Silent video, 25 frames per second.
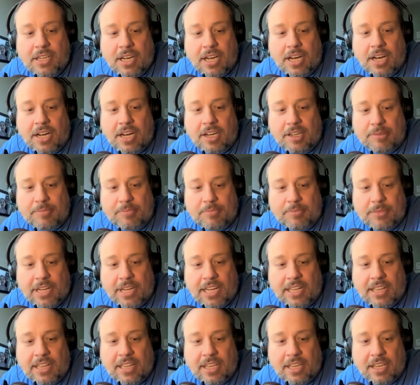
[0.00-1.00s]

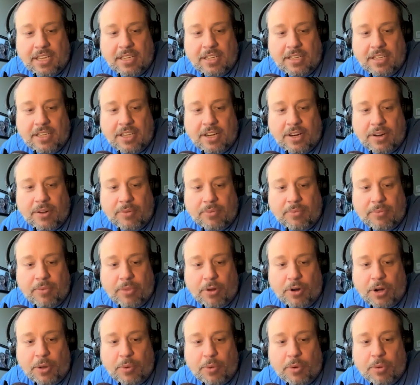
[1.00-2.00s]
I think
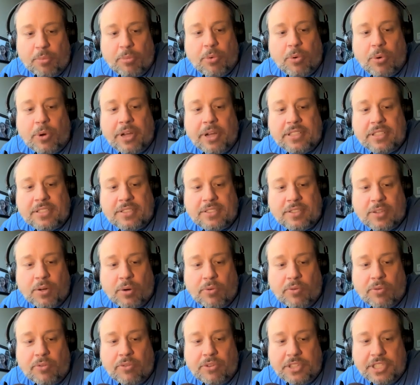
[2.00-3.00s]
31 points
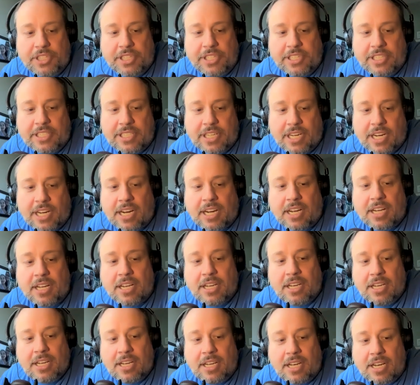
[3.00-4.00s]
over Virginia Tech.
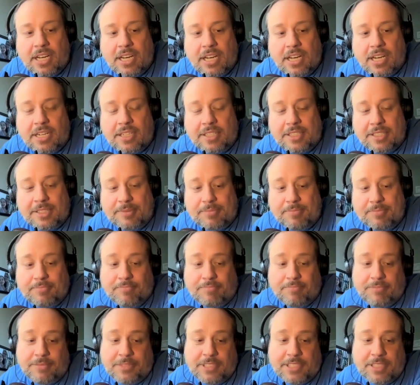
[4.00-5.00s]

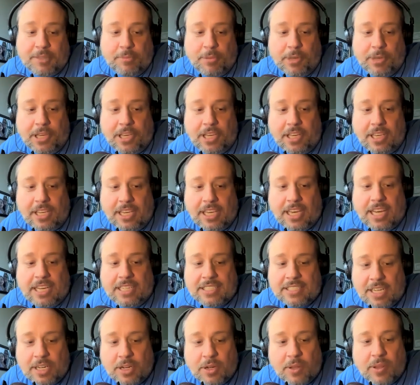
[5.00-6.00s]
To me,
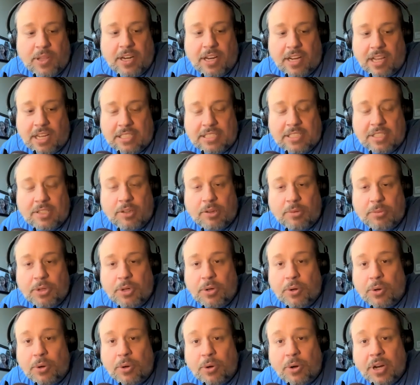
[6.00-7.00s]
yes, I know they lost at home to
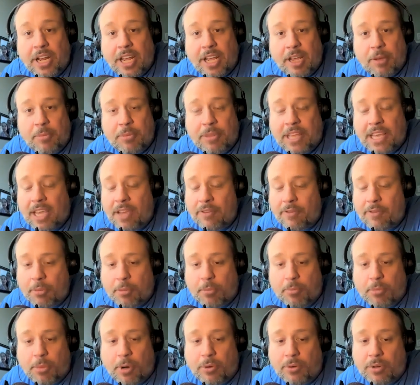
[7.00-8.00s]
Notre Dame, and they gave
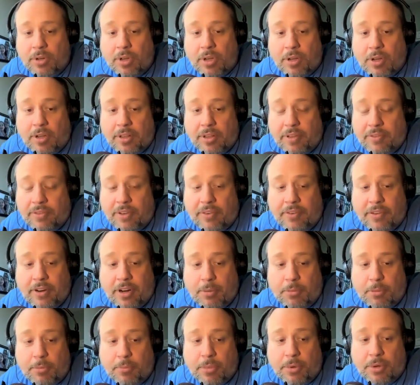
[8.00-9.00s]
up they've given
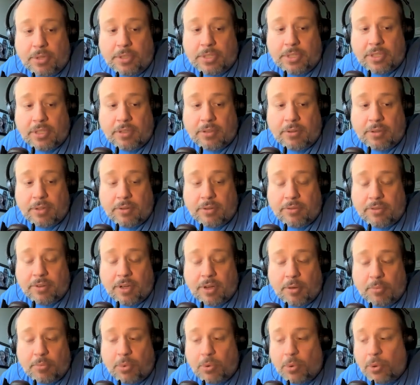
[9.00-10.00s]
up a bunch load
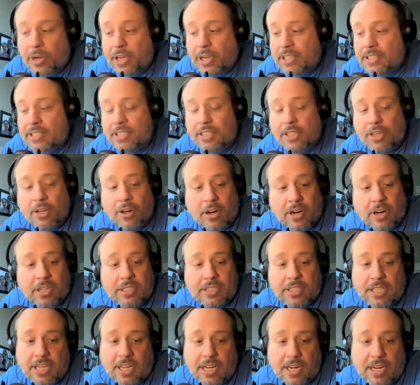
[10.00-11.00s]
of points and
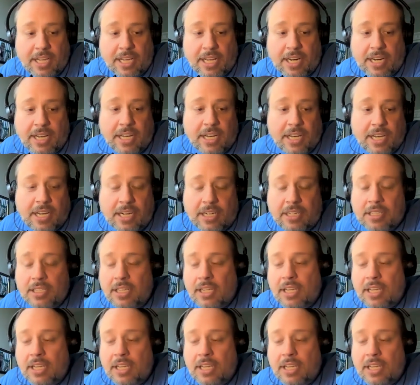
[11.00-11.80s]
yards and yada yada yada.